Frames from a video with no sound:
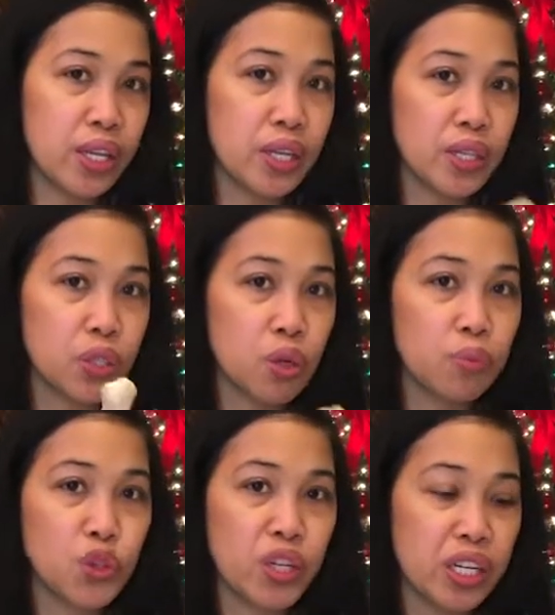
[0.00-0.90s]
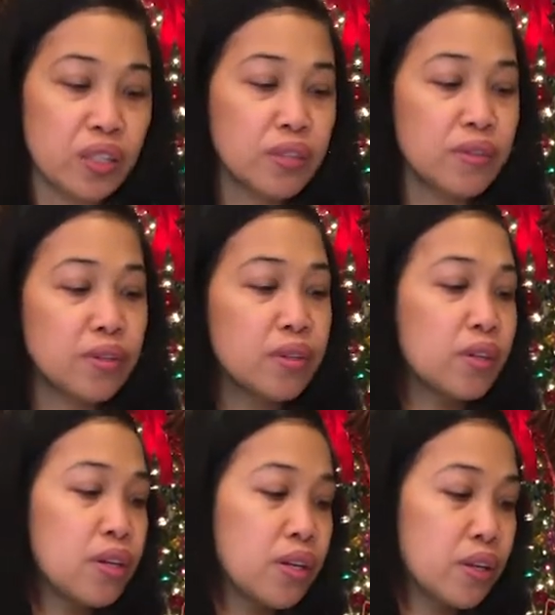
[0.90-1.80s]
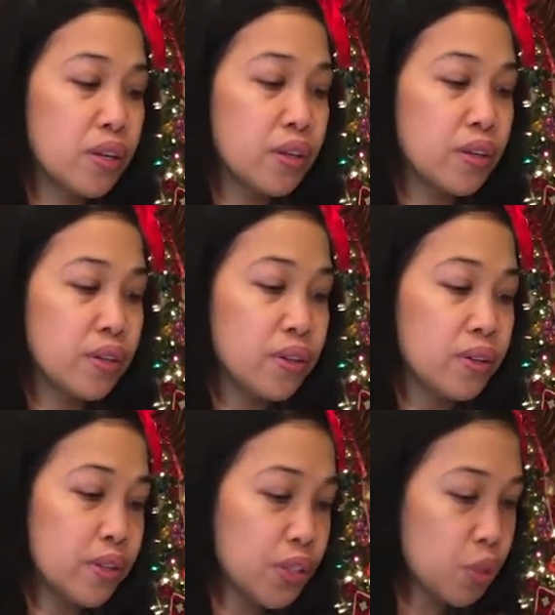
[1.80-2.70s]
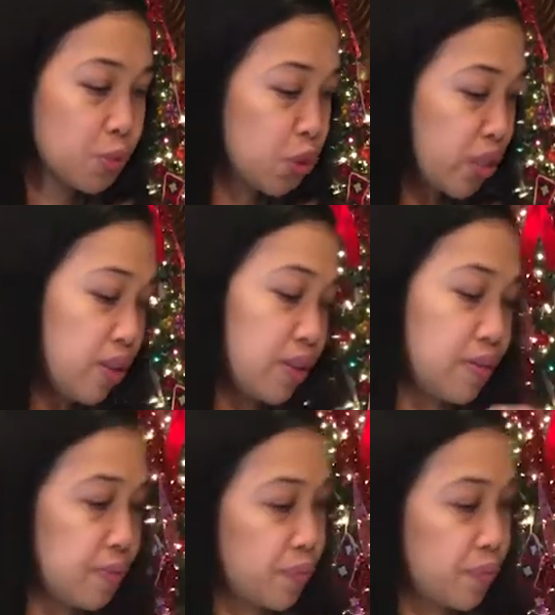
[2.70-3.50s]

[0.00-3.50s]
that is optional. That's optional.